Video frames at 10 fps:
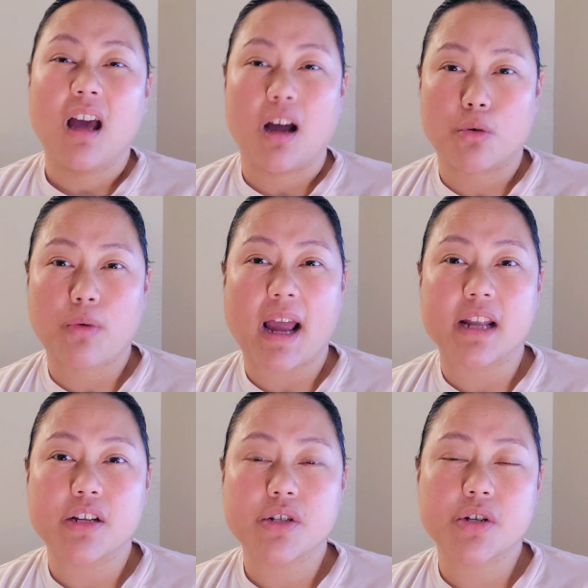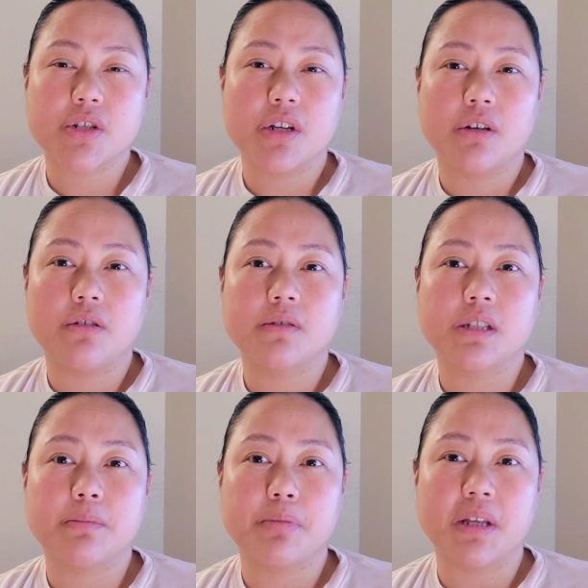radish or so
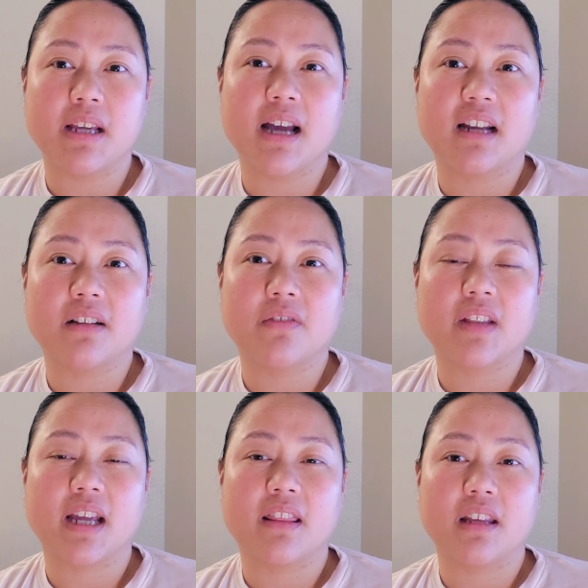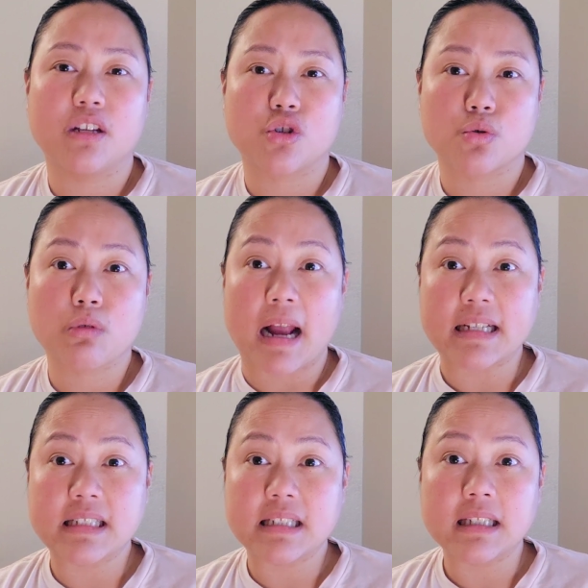to be kind of like the
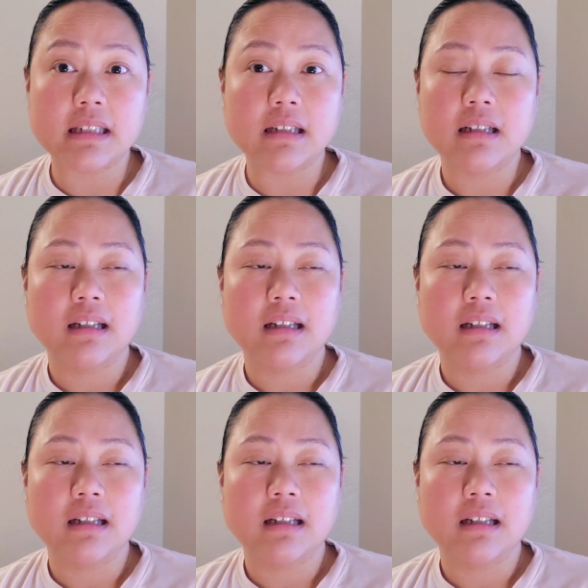attracting